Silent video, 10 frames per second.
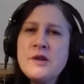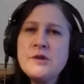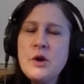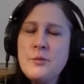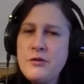
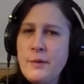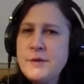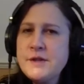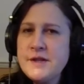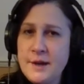So I
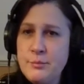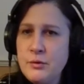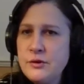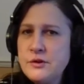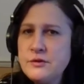promised at that
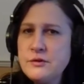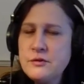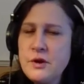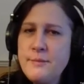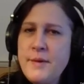point to
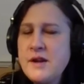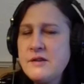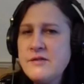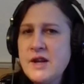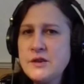come back
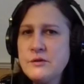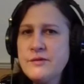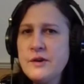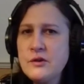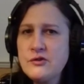and react to a
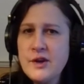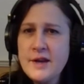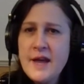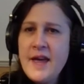Falco track.